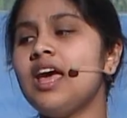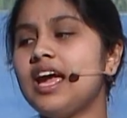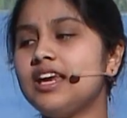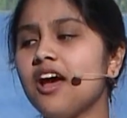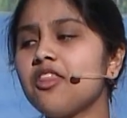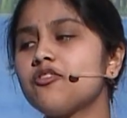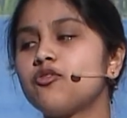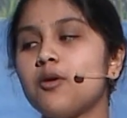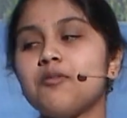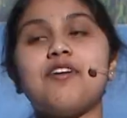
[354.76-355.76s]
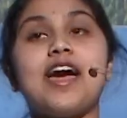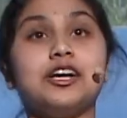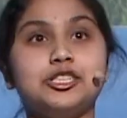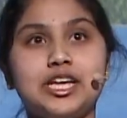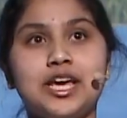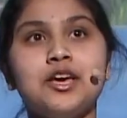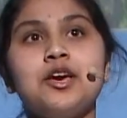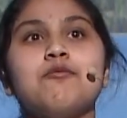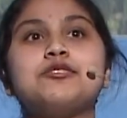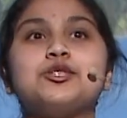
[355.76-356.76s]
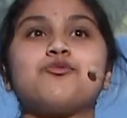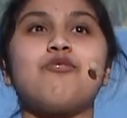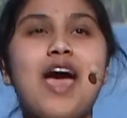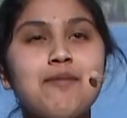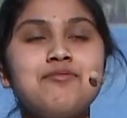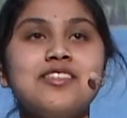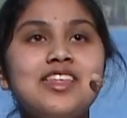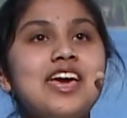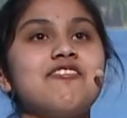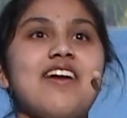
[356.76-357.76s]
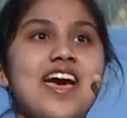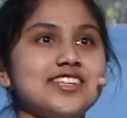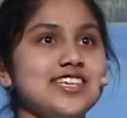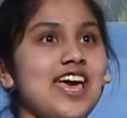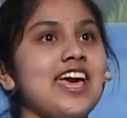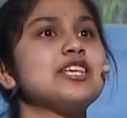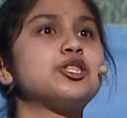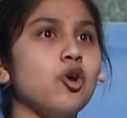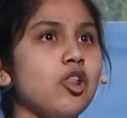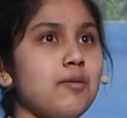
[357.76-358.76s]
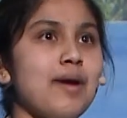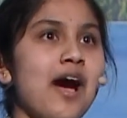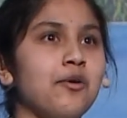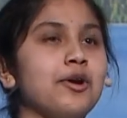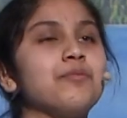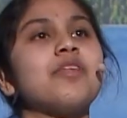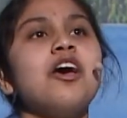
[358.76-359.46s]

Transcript: Another form of energy which is rapidly advancing is solar power.